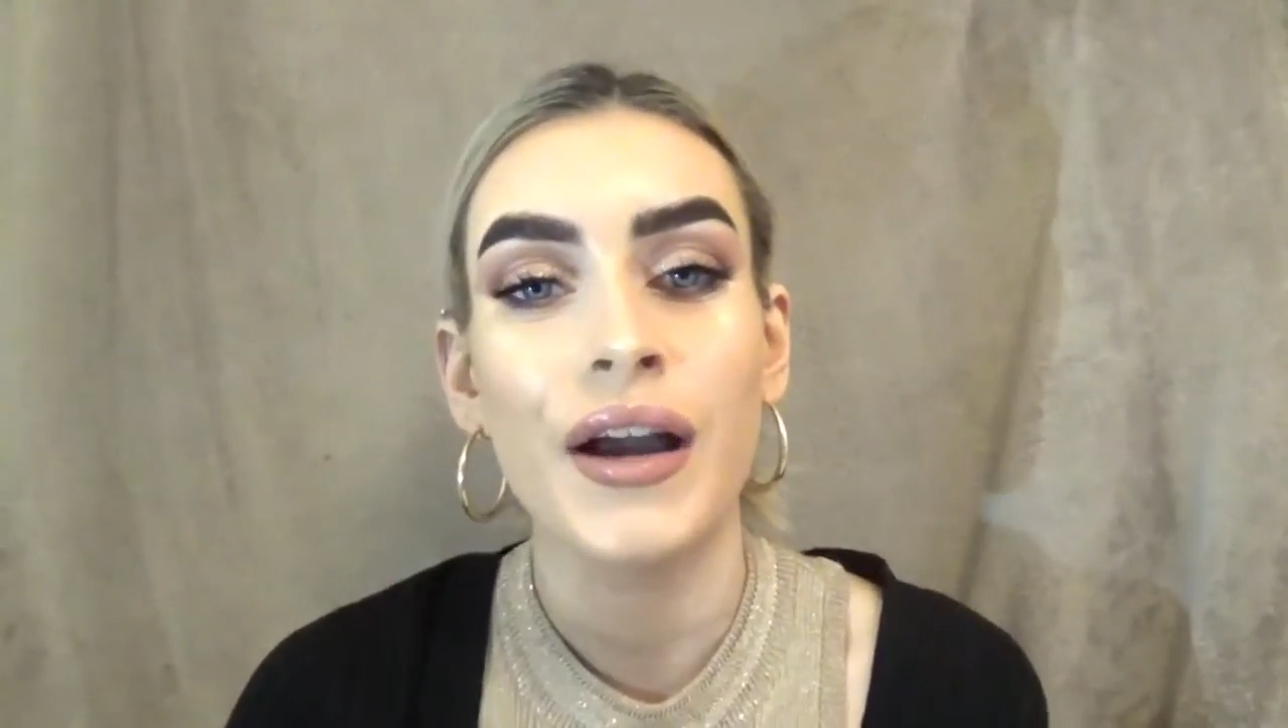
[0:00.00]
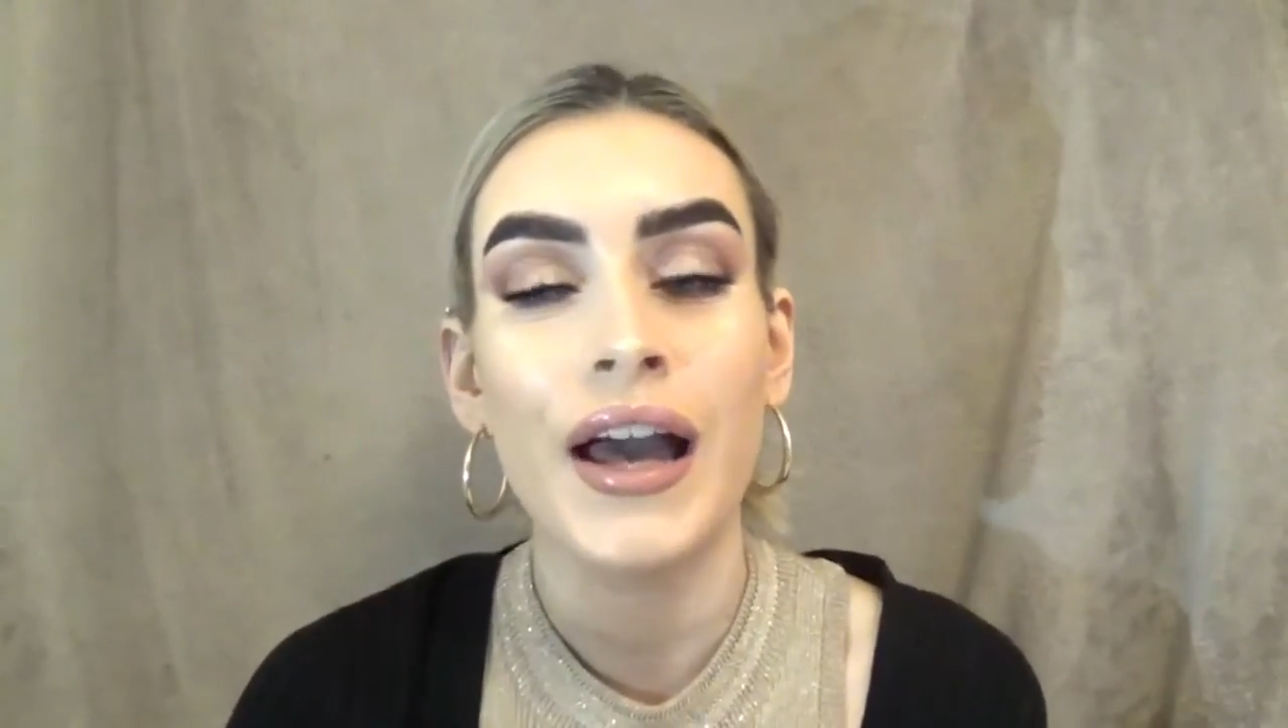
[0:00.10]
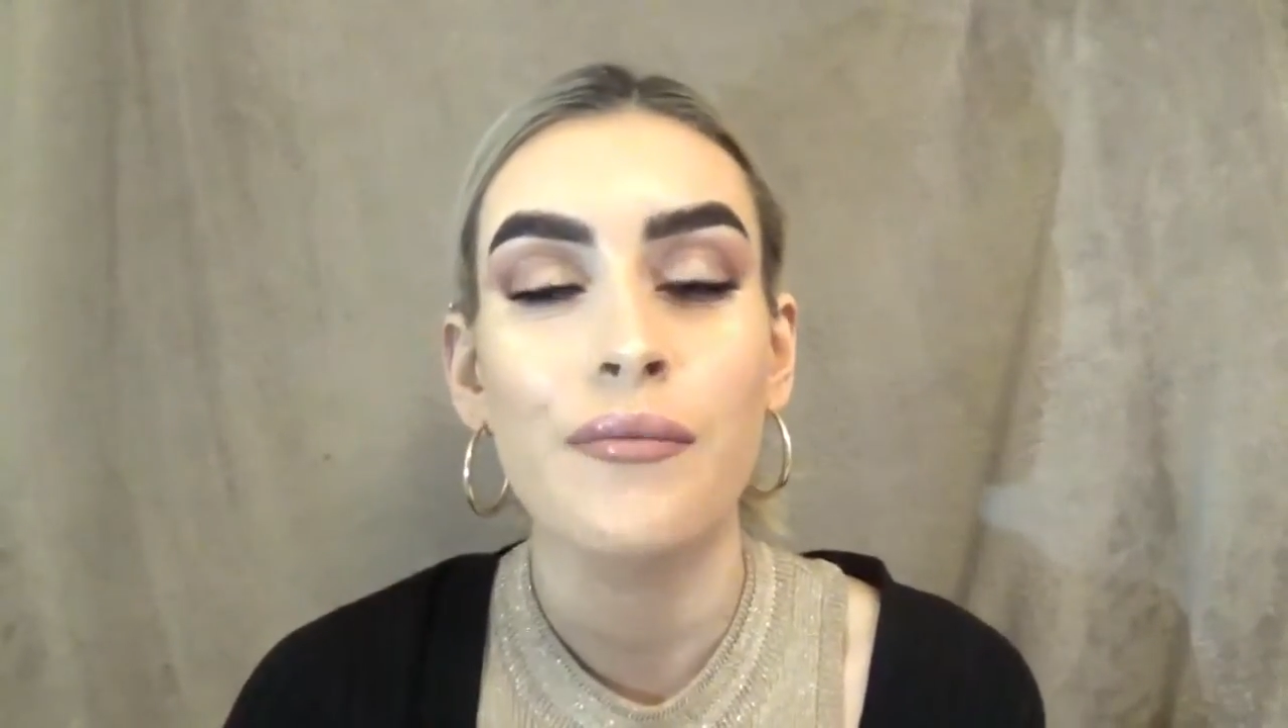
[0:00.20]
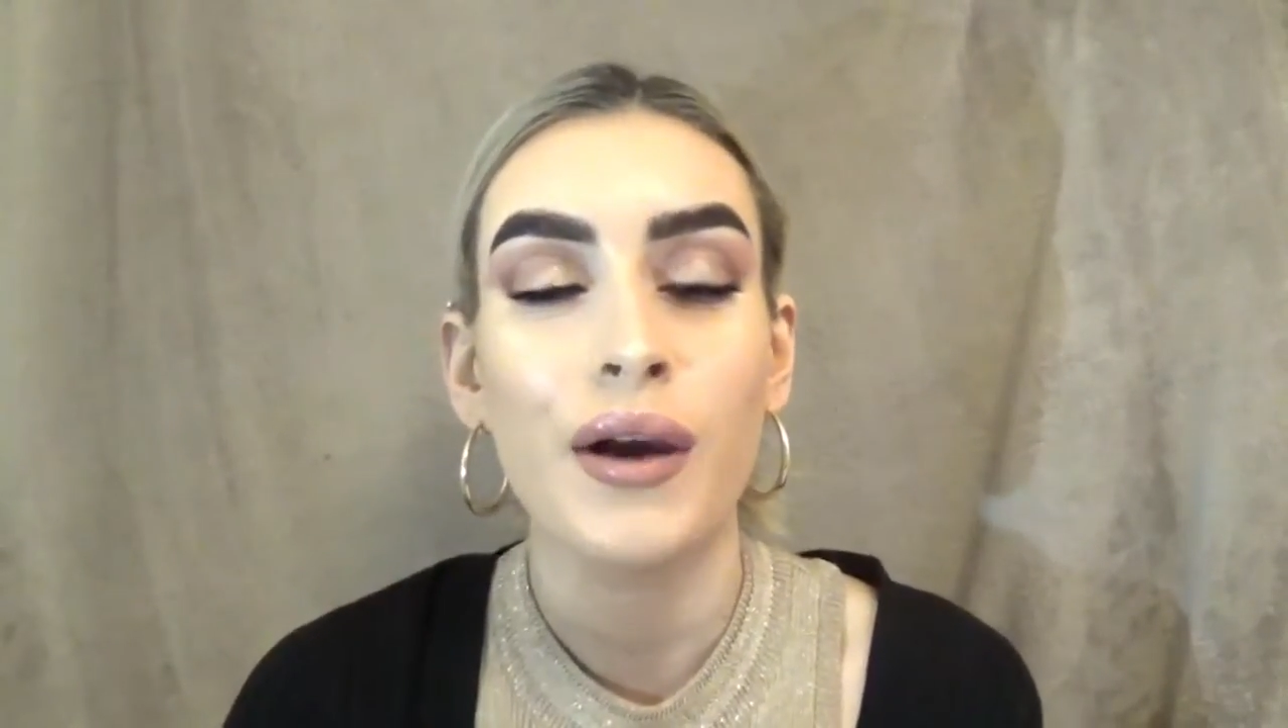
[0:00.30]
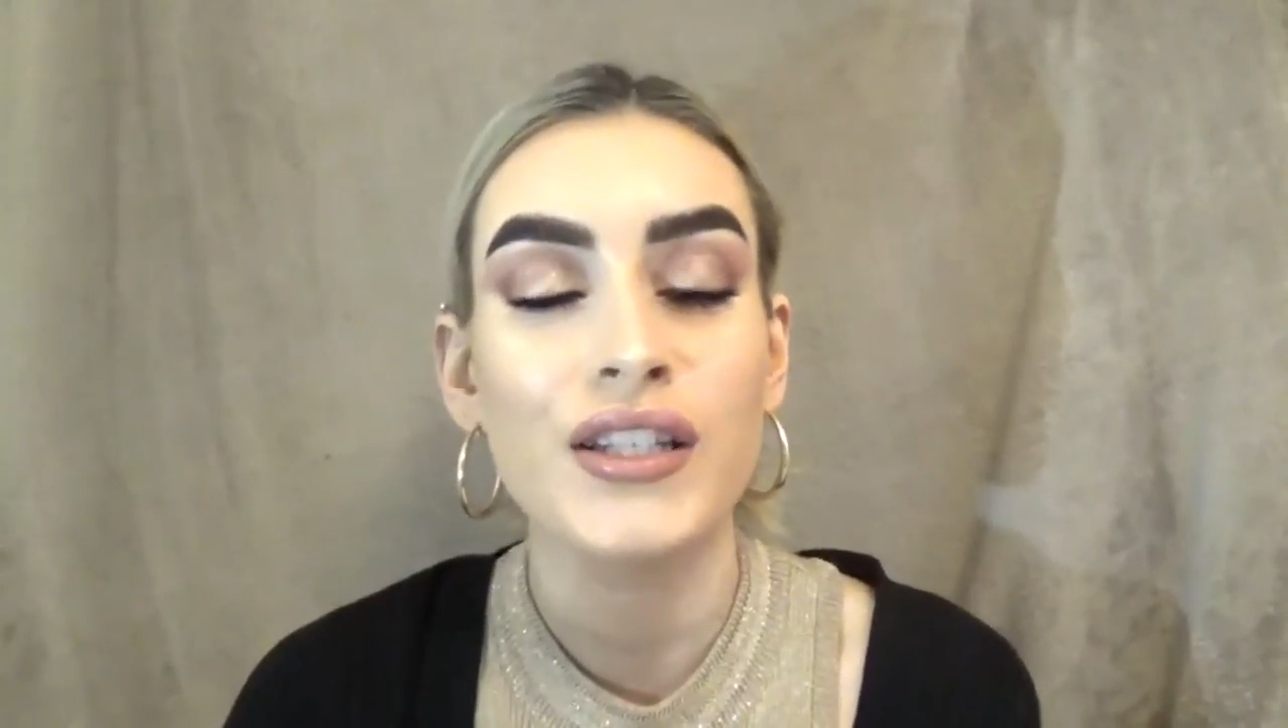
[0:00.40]

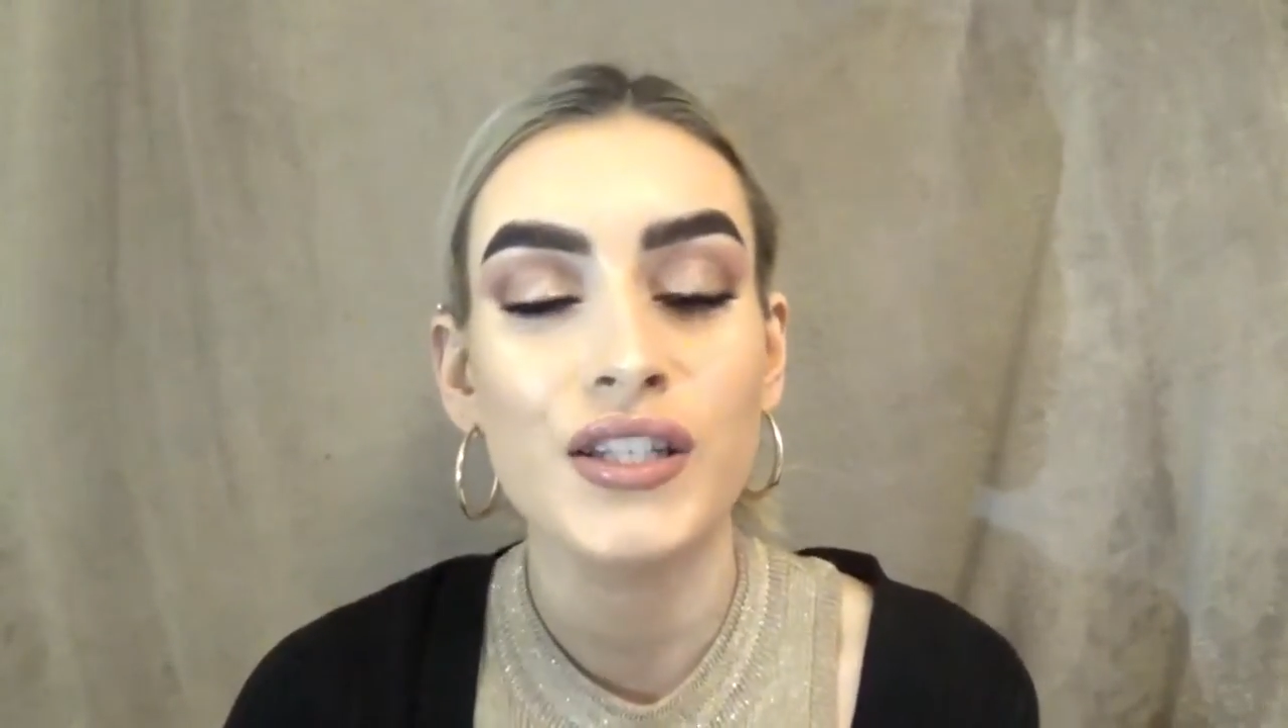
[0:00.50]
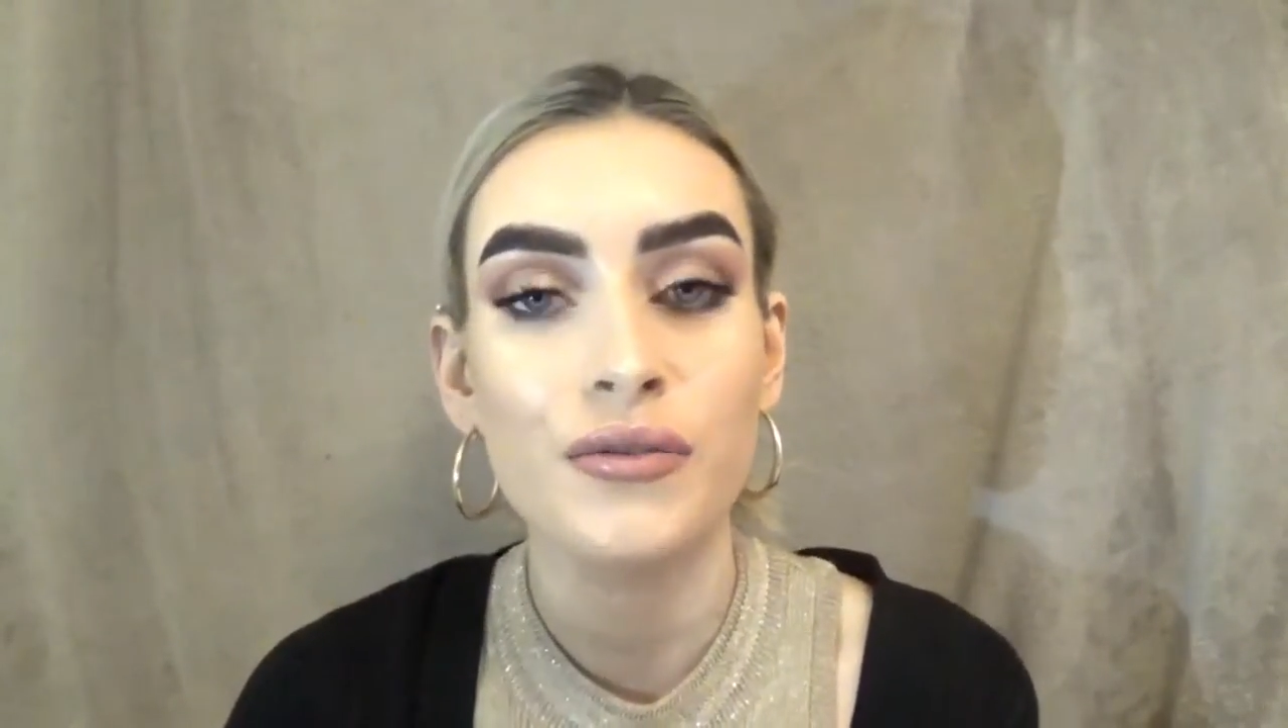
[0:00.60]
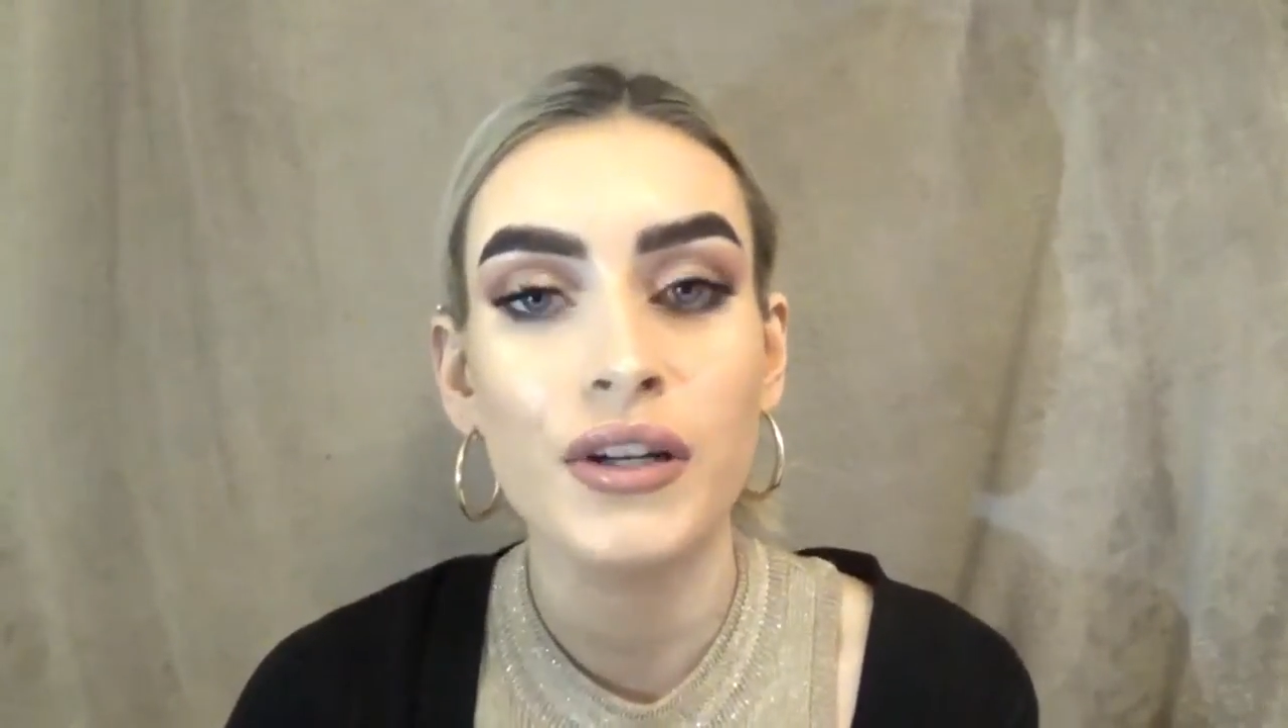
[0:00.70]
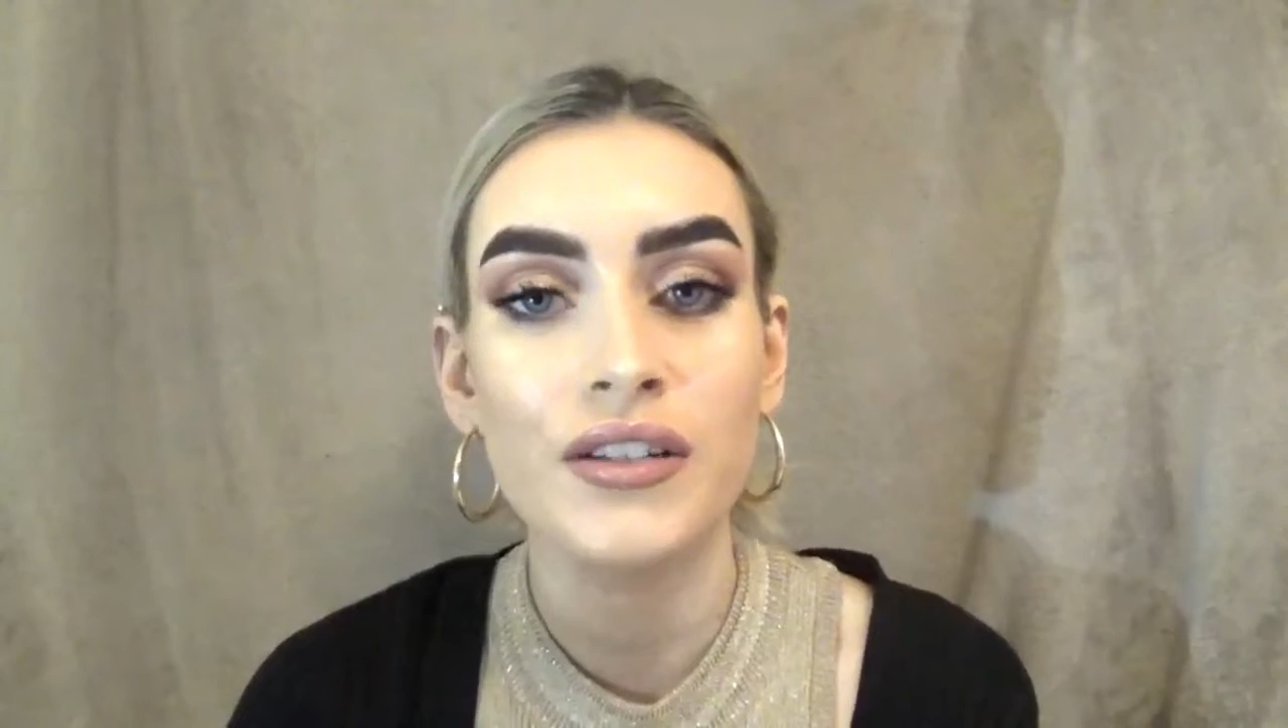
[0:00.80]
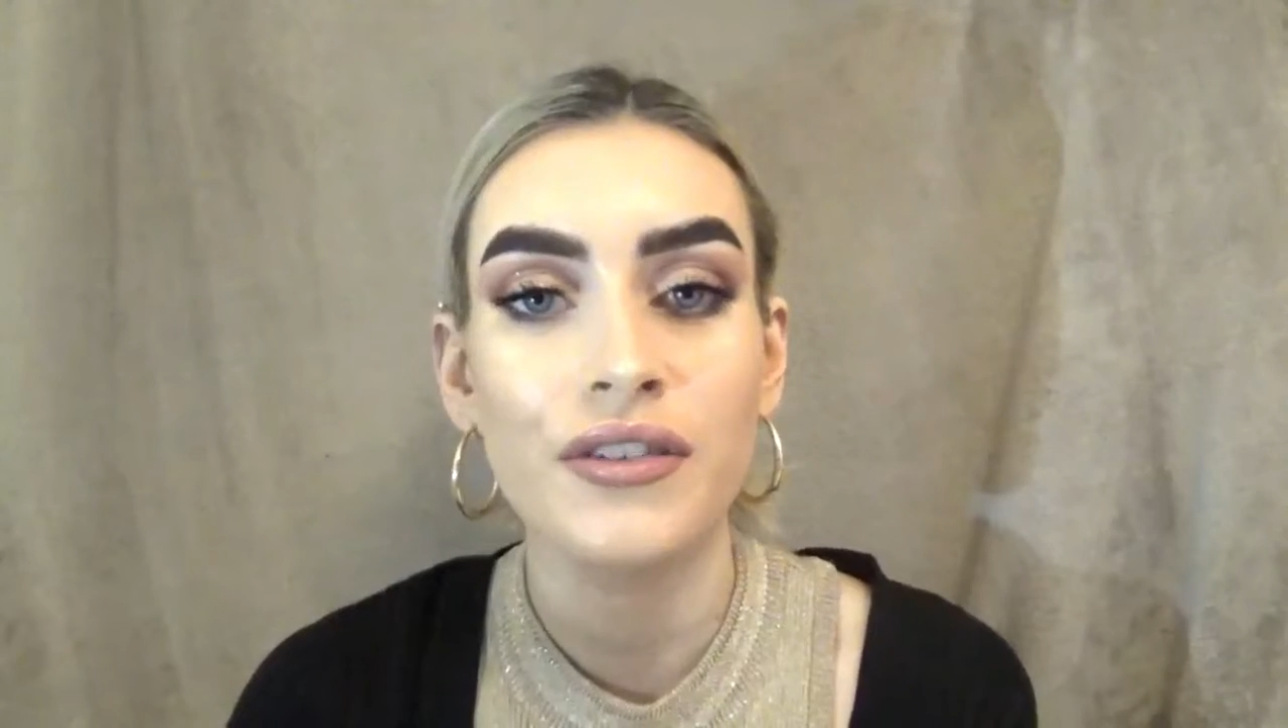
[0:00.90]
I do want to